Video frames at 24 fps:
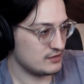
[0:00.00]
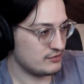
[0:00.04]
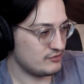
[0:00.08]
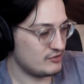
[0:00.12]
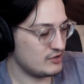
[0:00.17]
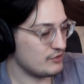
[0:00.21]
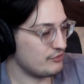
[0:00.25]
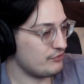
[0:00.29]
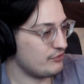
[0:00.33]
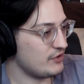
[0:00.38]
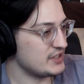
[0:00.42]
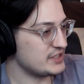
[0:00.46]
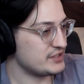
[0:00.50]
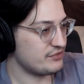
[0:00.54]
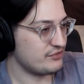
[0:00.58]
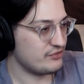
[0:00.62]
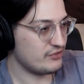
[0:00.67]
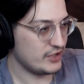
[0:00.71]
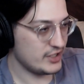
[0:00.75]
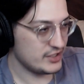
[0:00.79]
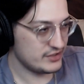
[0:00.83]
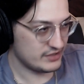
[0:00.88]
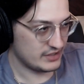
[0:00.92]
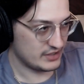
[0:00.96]
to face
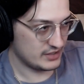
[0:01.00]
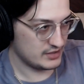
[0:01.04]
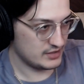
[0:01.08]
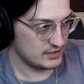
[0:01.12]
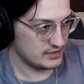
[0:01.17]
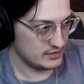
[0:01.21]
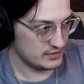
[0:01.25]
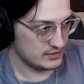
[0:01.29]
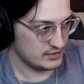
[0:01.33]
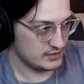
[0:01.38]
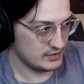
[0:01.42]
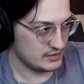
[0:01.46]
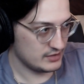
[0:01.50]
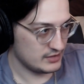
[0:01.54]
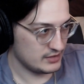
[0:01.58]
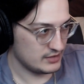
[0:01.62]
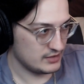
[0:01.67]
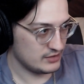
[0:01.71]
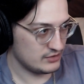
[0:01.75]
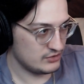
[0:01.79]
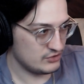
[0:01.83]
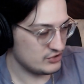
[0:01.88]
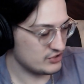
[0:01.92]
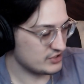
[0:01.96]
Frieza.
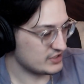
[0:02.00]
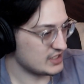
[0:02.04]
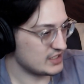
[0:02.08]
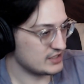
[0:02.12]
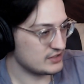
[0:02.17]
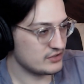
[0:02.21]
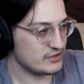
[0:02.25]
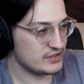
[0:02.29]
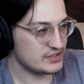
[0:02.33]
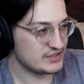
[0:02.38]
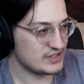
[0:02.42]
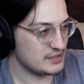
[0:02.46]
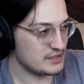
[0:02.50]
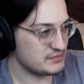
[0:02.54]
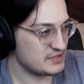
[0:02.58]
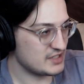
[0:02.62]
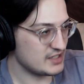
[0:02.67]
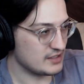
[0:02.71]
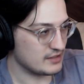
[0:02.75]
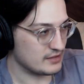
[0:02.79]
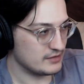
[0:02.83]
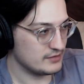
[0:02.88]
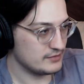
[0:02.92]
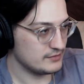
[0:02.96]
You just got to do the same
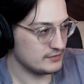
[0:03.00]
thing.